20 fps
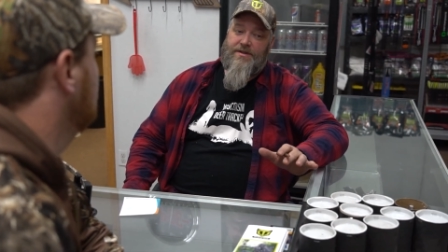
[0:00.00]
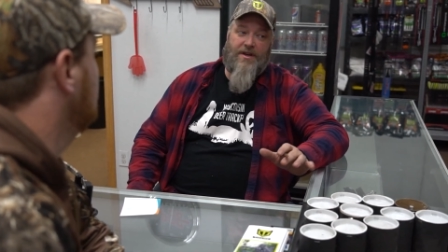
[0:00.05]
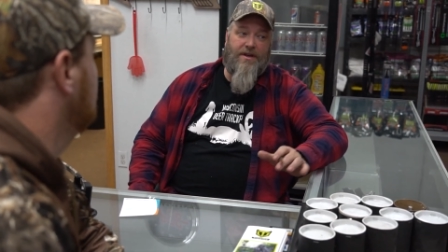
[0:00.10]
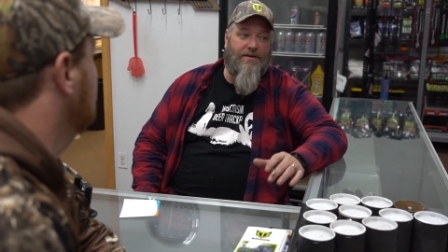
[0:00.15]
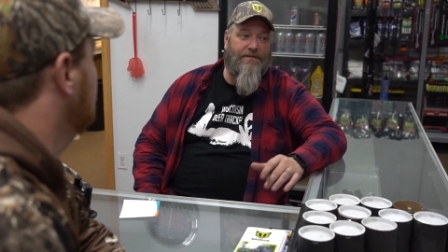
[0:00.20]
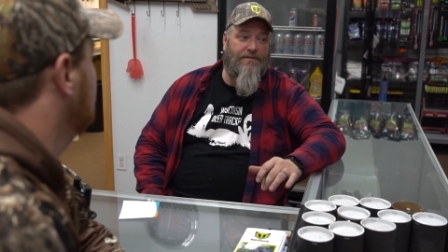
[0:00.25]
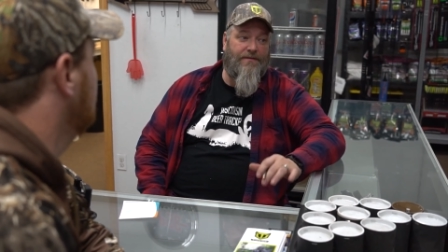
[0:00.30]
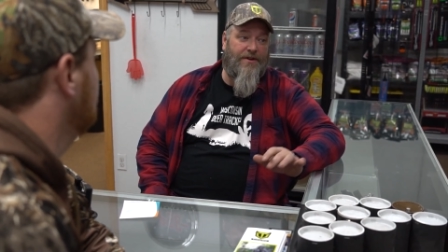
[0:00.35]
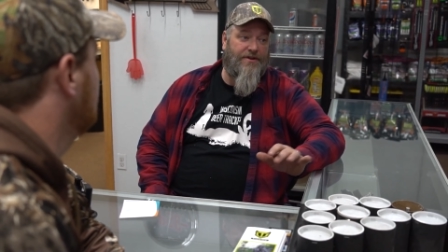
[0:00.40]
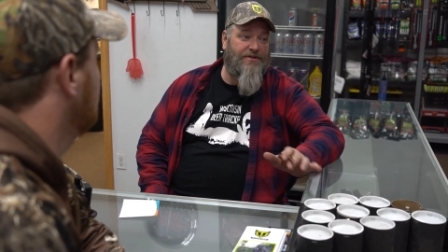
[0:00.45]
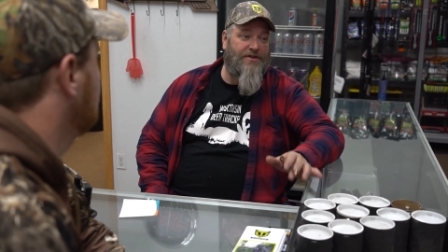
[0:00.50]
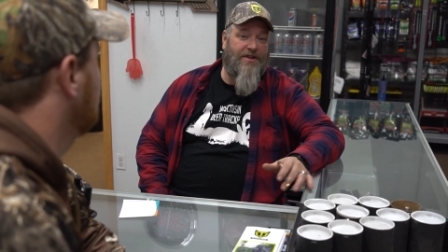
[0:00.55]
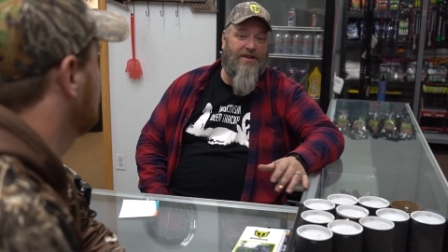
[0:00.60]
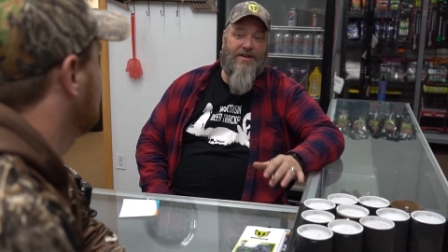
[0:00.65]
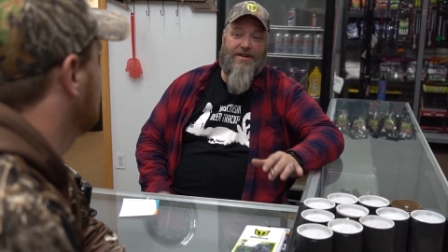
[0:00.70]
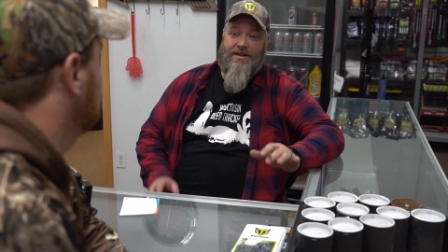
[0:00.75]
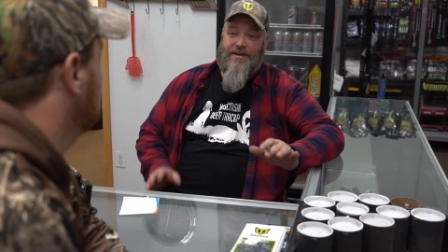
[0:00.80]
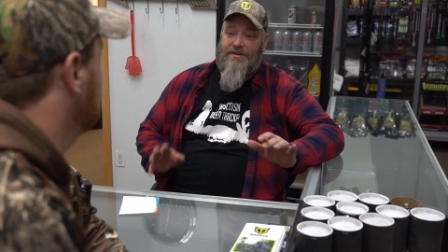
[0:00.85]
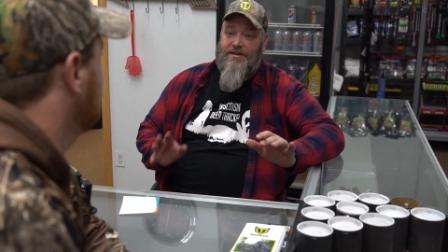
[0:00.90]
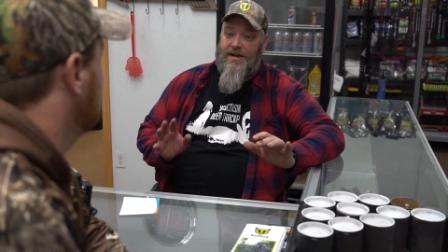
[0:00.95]
on
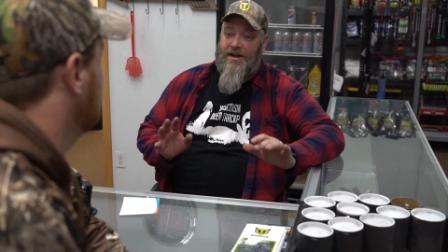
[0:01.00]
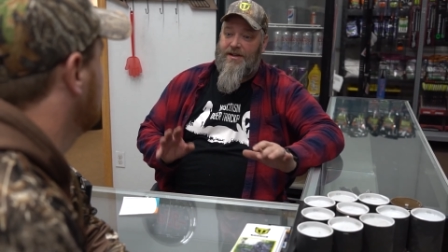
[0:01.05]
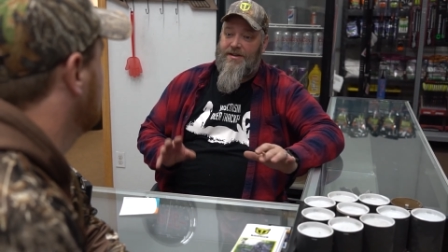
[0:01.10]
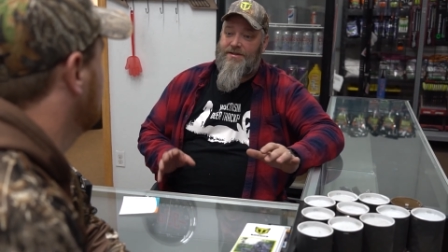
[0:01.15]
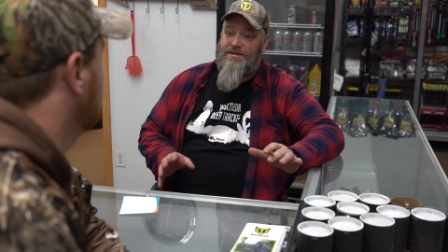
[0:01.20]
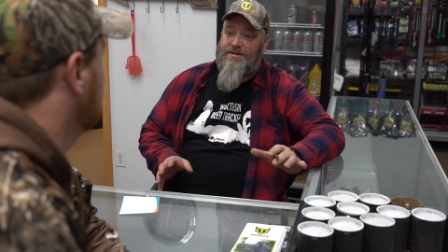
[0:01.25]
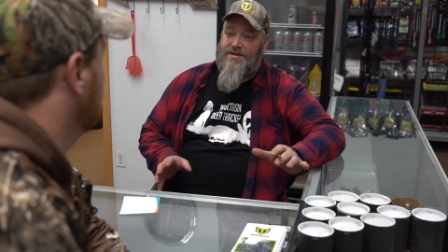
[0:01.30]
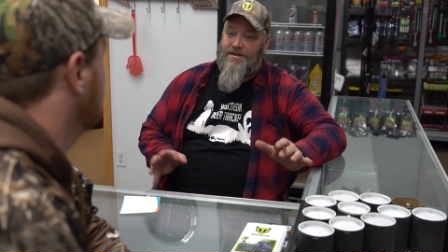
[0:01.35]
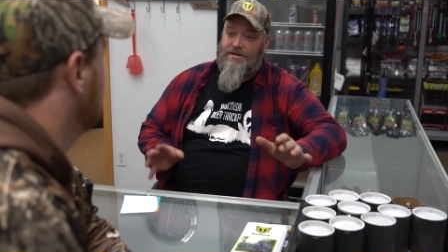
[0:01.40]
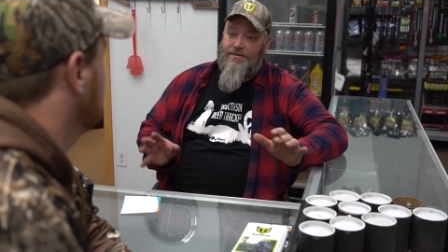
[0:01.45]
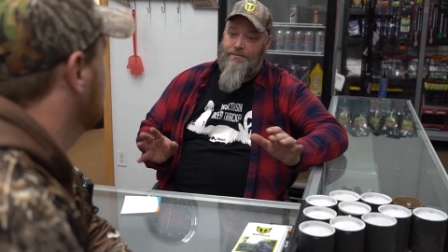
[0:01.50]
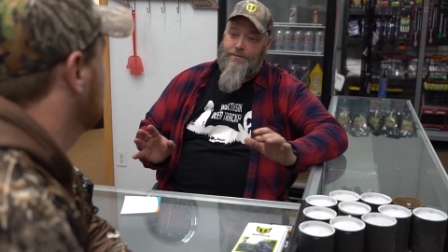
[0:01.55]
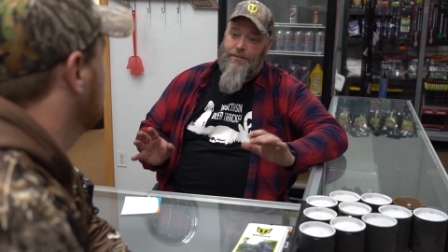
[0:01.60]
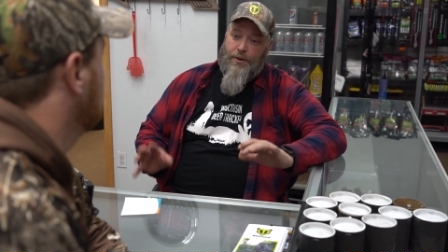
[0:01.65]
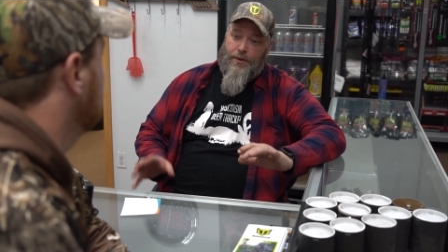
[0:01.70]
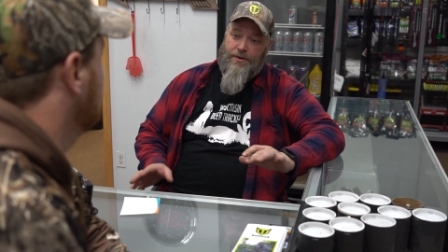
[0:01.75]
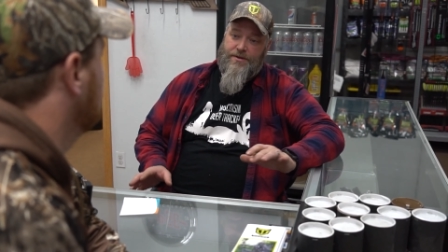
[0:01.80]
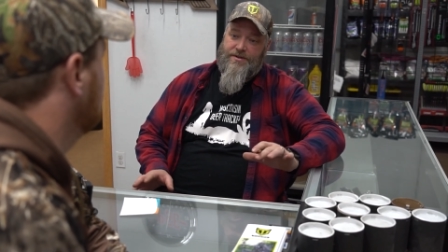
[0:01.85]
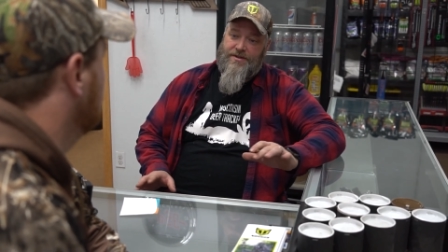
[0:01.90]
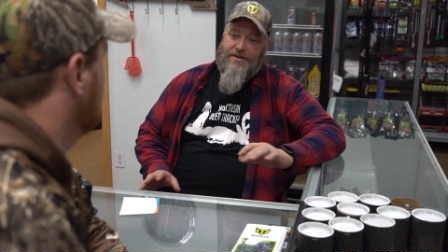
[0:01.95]
fishing and guns and
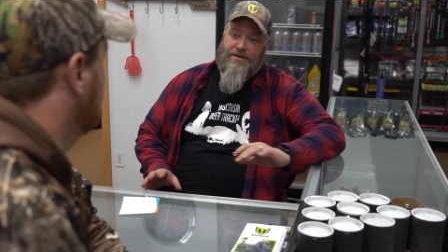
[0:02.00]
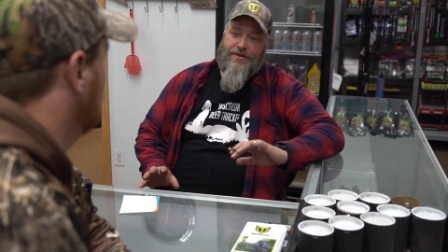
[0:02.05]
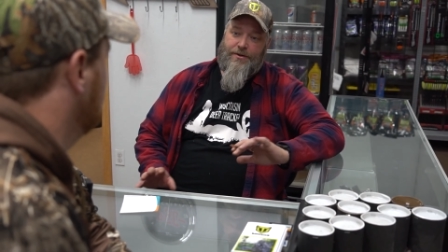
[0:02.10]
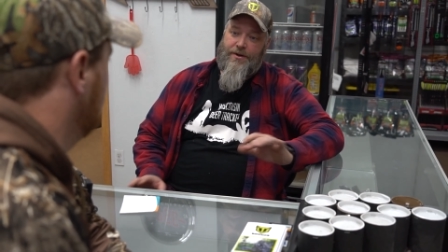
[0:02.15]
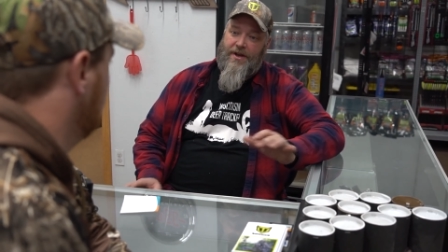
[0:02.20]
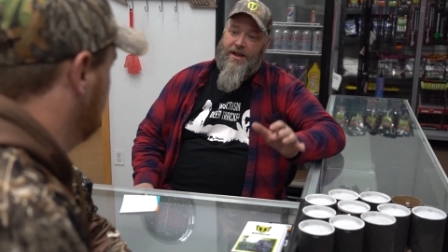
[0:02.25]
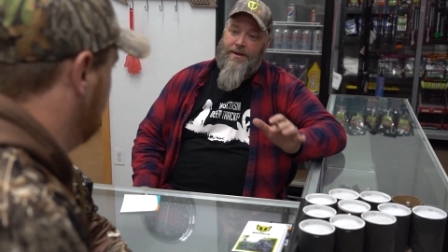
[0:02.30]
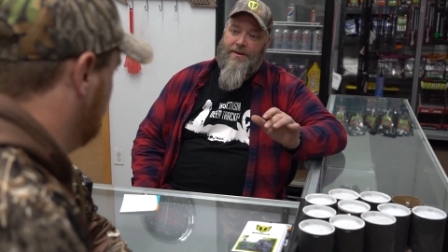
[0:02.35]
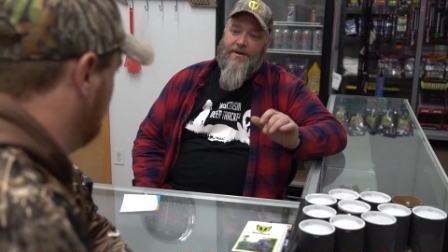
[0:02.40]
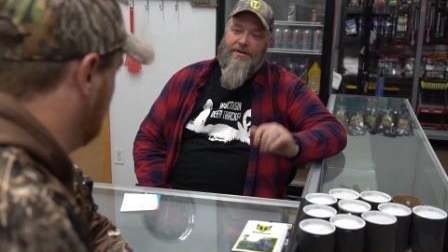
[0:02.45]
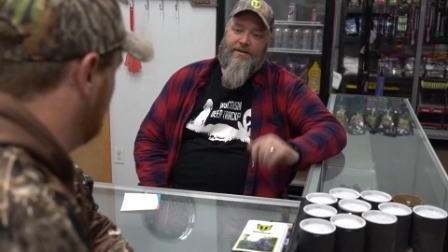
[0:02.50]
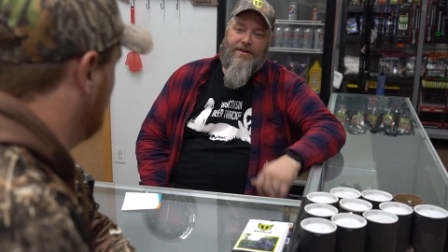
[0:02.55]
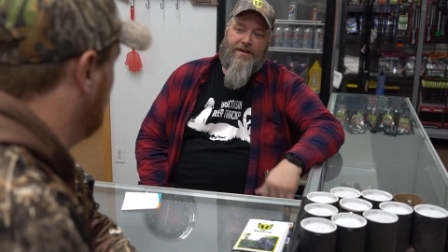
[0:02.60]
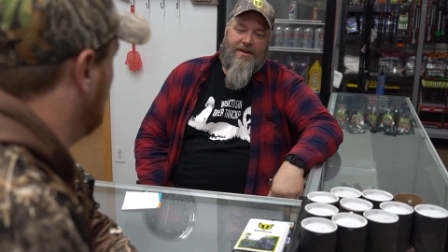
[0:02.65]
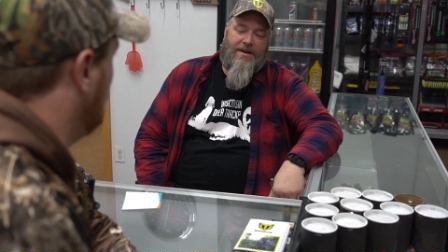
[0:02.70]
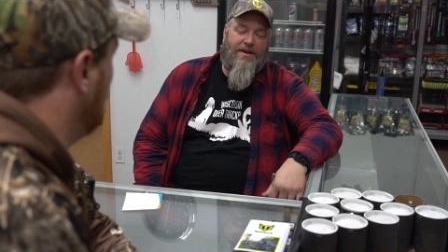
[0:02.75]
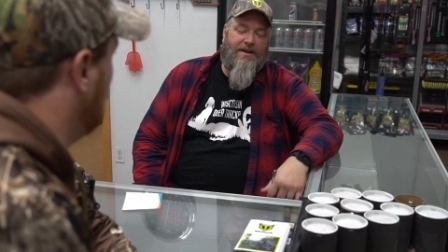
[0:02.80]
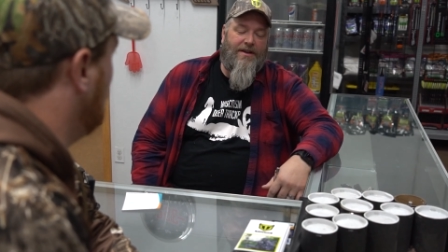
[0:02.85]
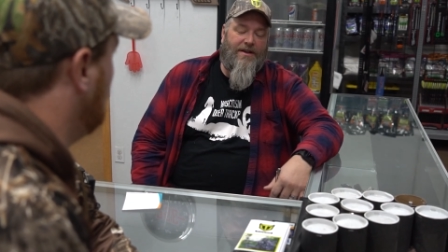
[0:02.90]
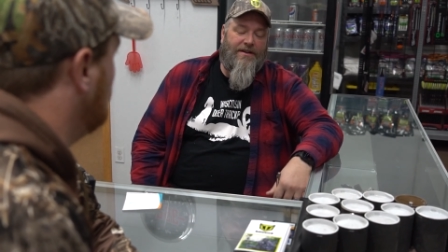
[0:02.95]
bows and you name it.
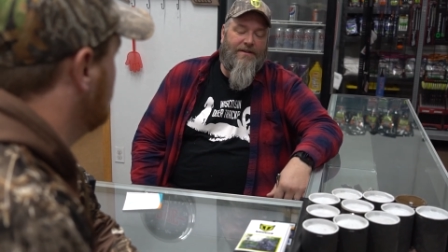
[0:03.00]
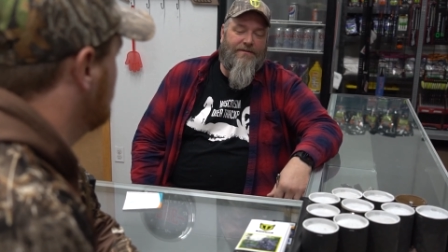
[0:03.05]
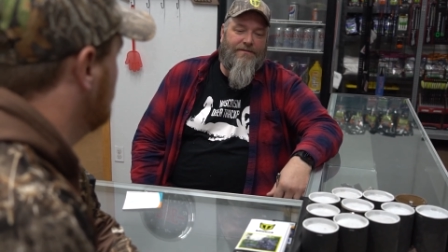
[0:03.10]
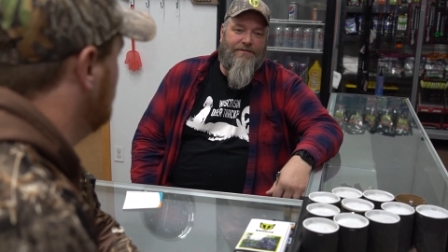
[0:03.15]
Awesome.